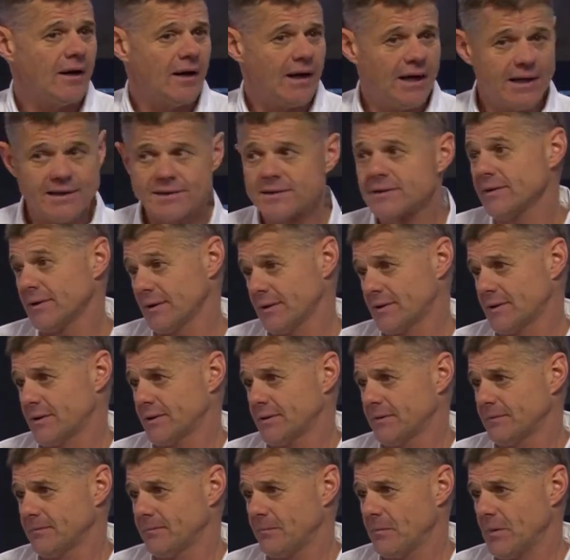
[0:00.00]
as
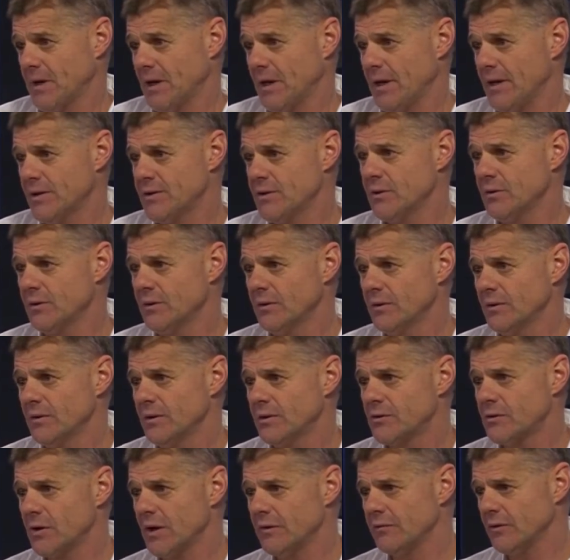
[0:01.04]
such as you
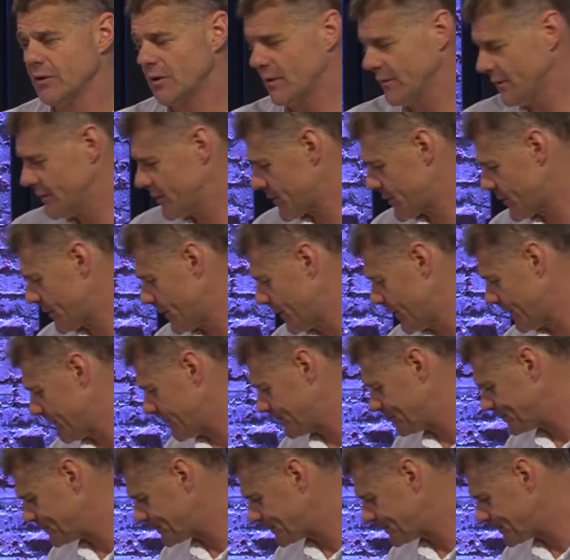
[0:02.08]
travel on this road.